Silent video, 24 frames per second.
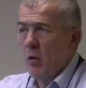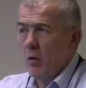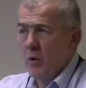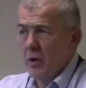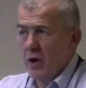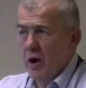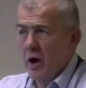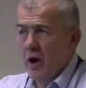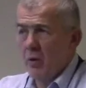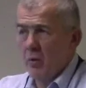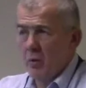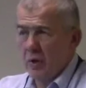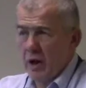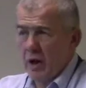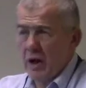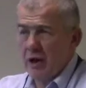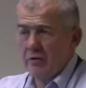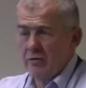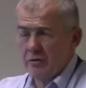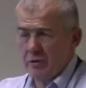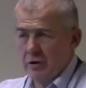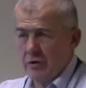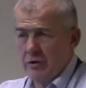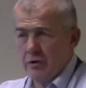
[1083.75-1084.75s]
OER would
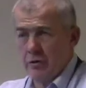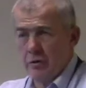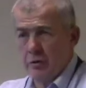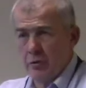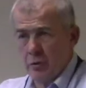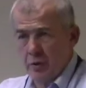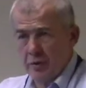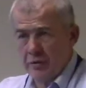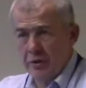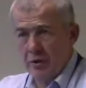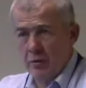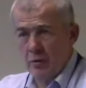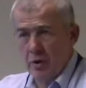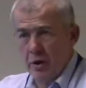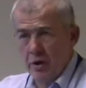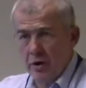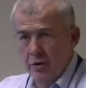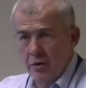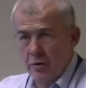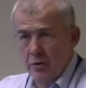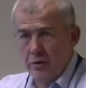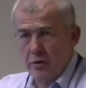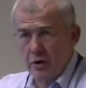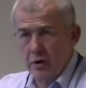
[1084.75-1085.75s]
actually do what they
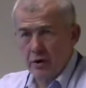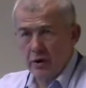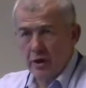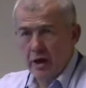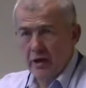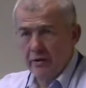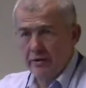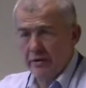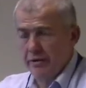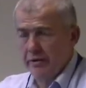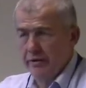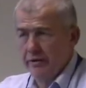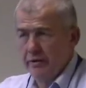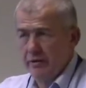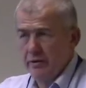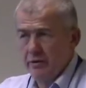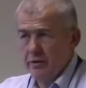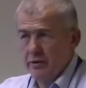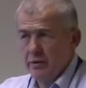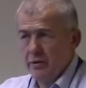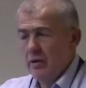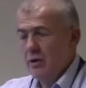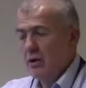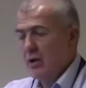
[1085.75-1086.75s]
want to do in their classes.
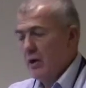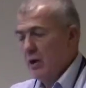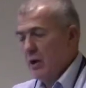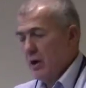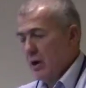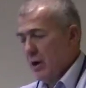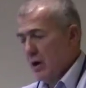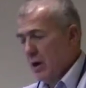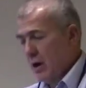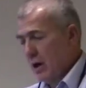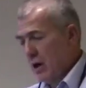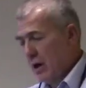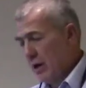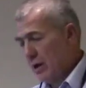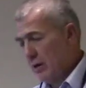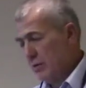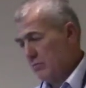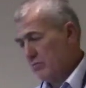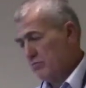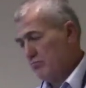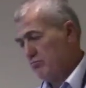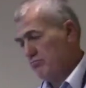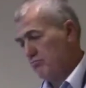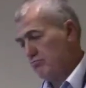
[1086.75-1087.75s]

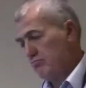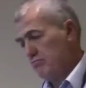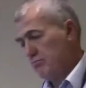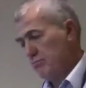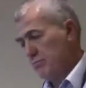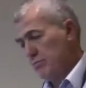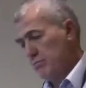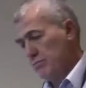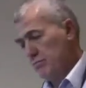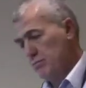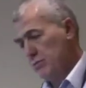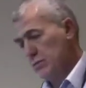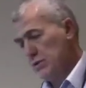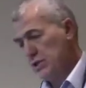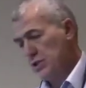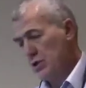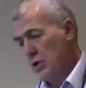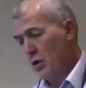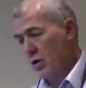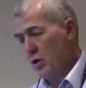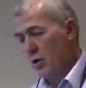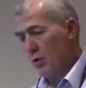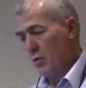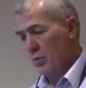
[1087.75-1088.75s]
Uh,
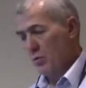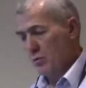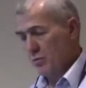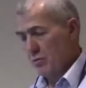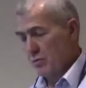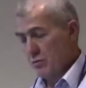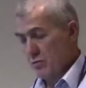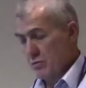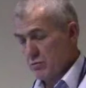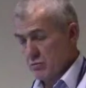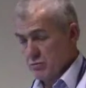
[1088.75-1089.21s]
so